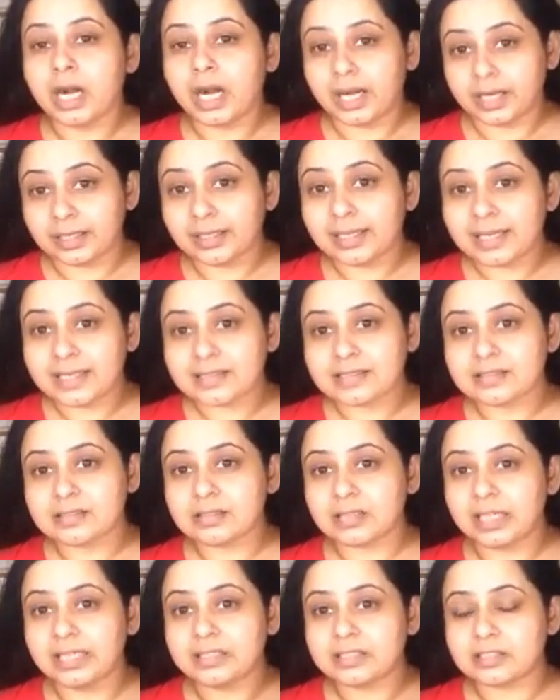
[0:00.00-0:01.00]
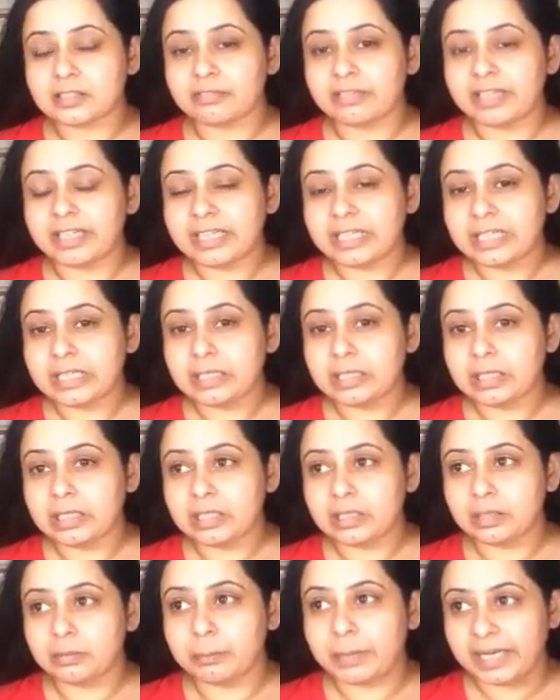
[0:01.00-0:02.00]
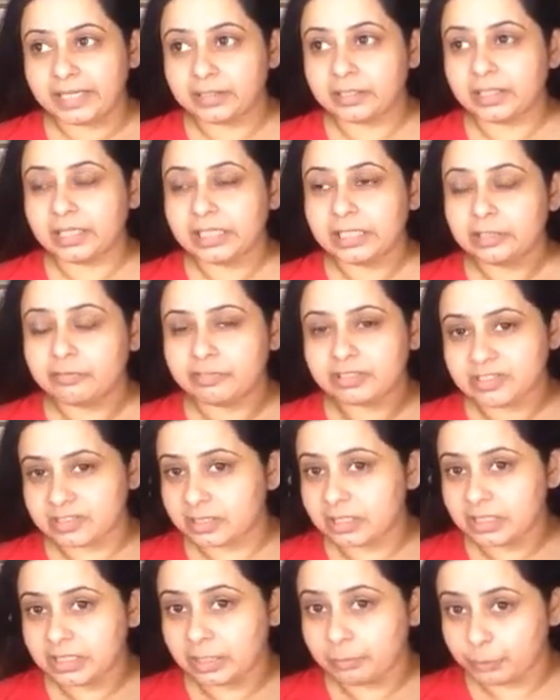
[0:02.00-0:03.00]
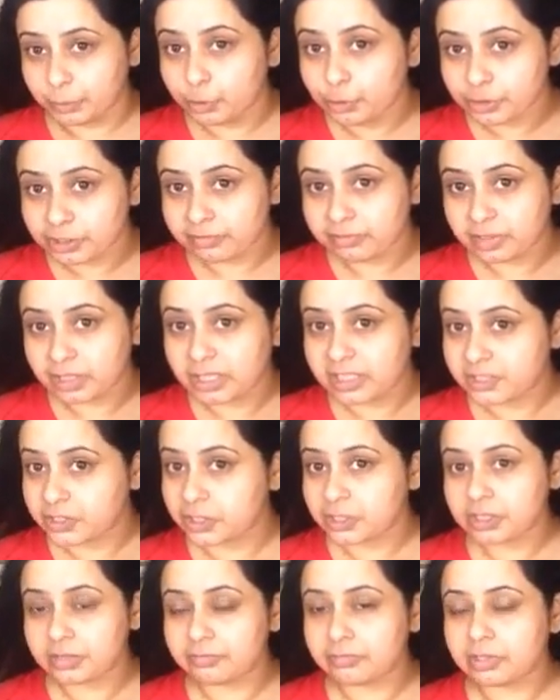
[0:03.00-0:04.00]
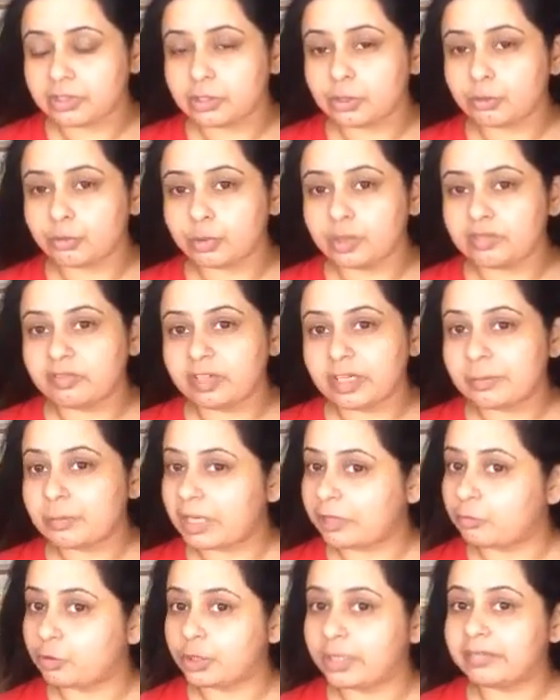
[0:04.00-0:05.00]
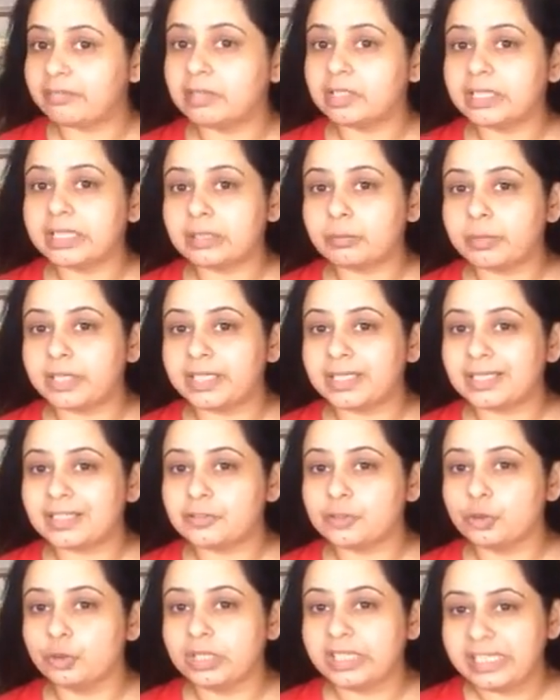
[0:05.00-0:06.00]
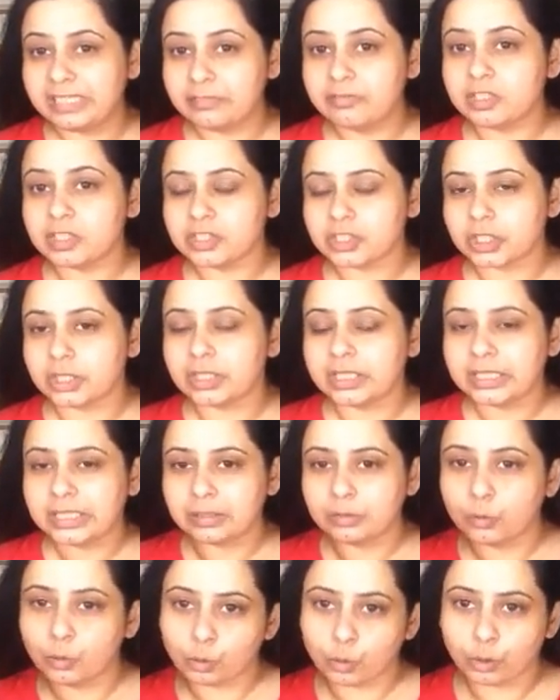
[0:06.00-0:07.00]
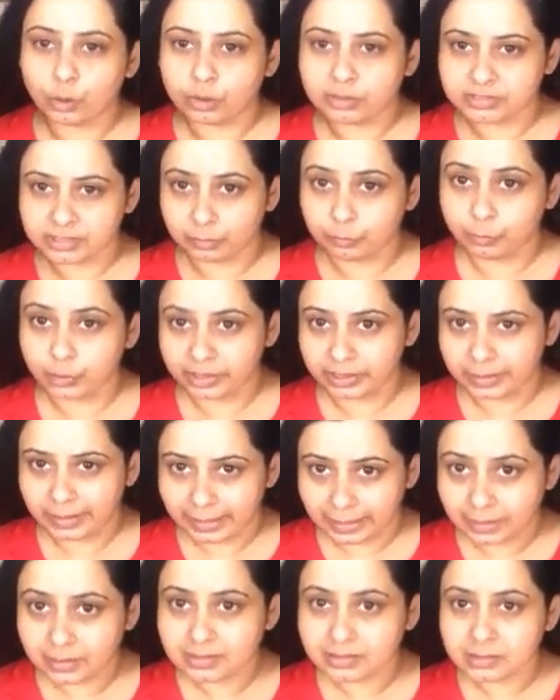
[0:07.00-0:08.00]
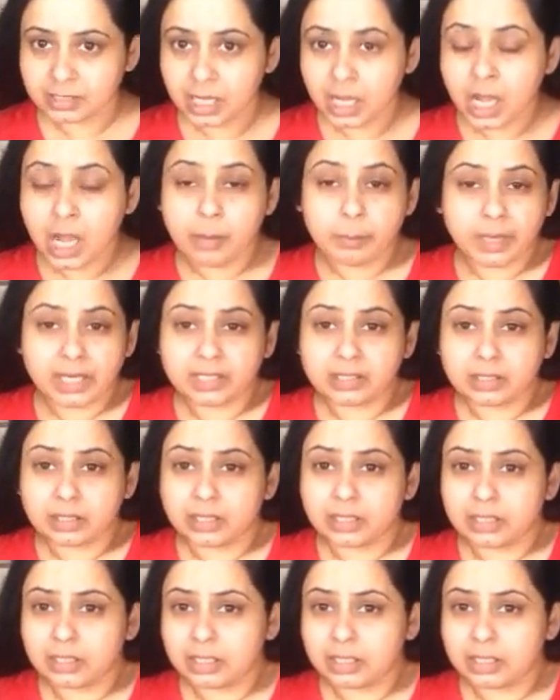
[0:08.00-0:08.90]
unless it is a very mentally, physically abusive relationship with your twin flame, I would never recommend that you leave the journey and go somewhere else. But